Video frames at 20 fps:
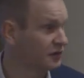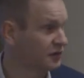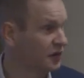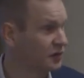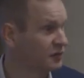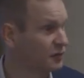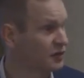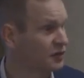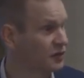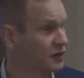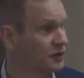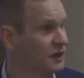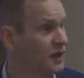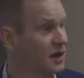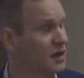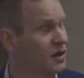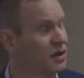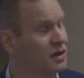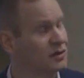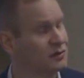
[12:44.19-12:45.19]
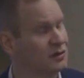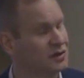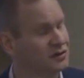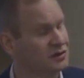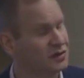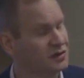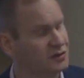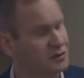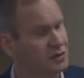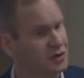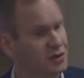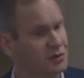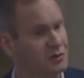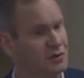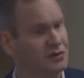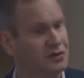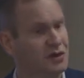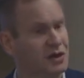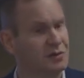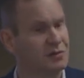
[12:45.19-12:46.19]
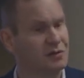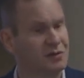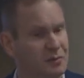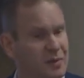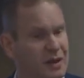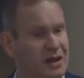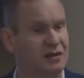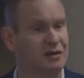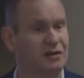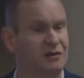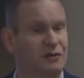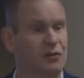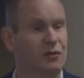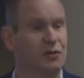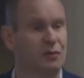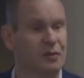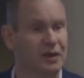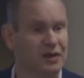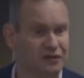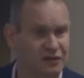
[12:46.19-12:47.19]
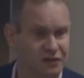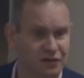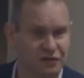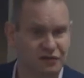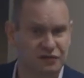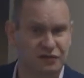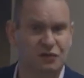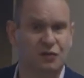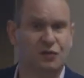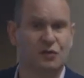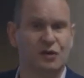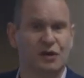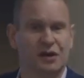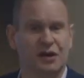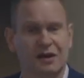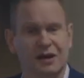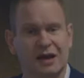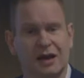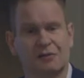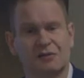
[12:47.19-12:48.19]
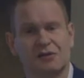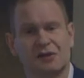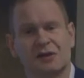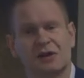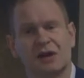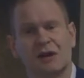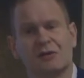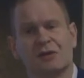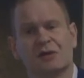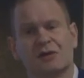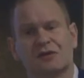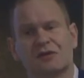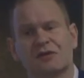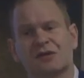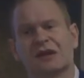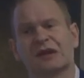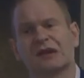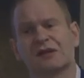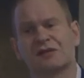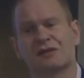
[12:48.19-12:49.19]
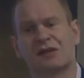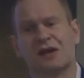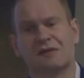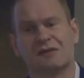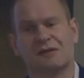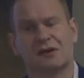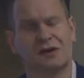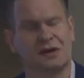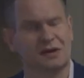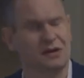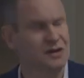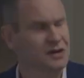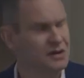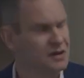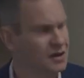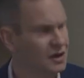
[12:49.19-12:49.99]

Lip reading: So we took that early research work and we turned them into patents for basically storing and capturing network DNS traffic.